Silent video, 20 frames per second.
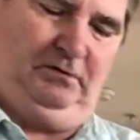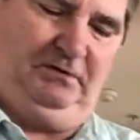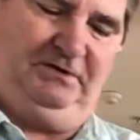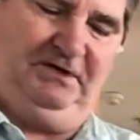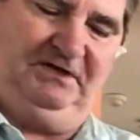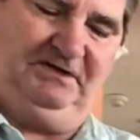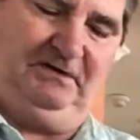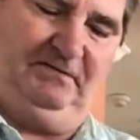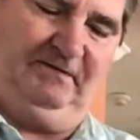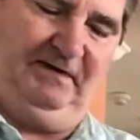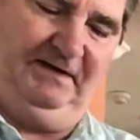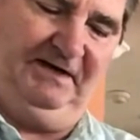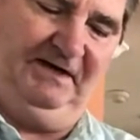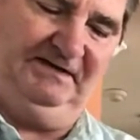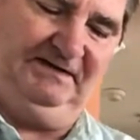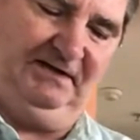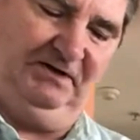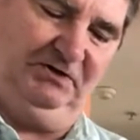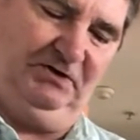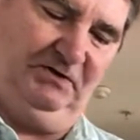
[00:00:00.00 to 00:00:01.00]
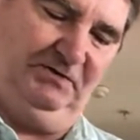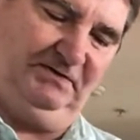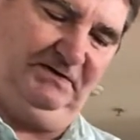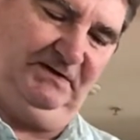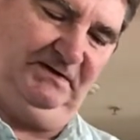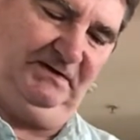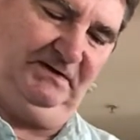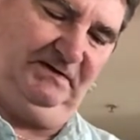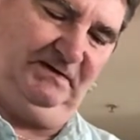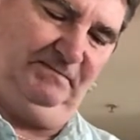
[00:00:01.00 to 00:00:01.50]
just to release the juices.
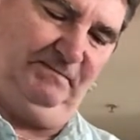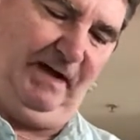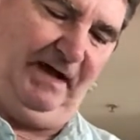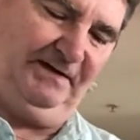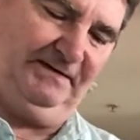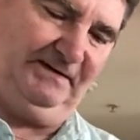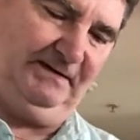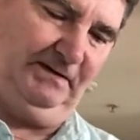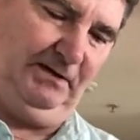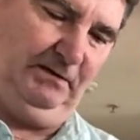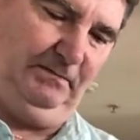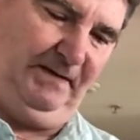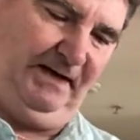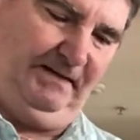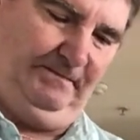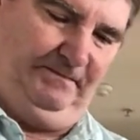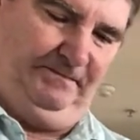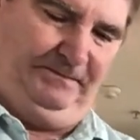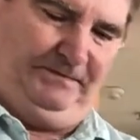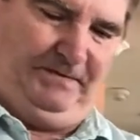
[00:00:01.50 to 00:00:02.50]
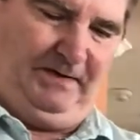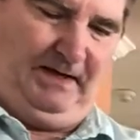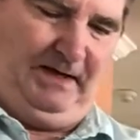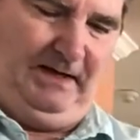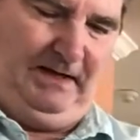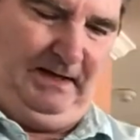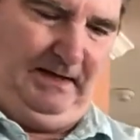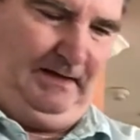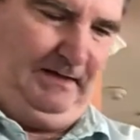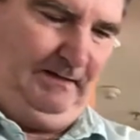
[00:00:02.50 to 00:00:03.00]
It smells a little bit,
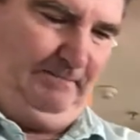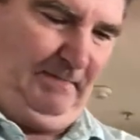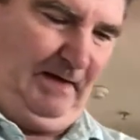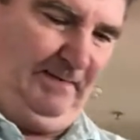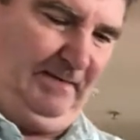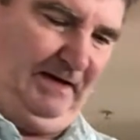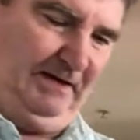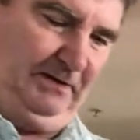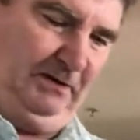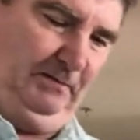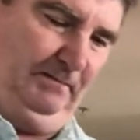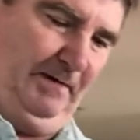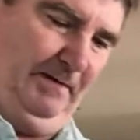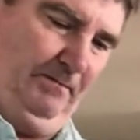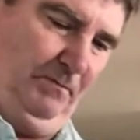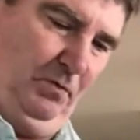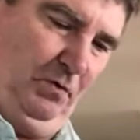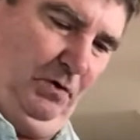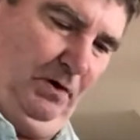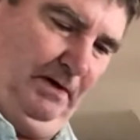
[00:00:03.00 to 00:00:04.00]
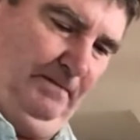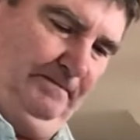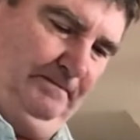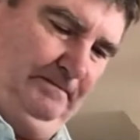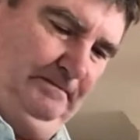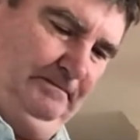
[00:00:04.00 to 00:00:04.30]
maybe a little bit more.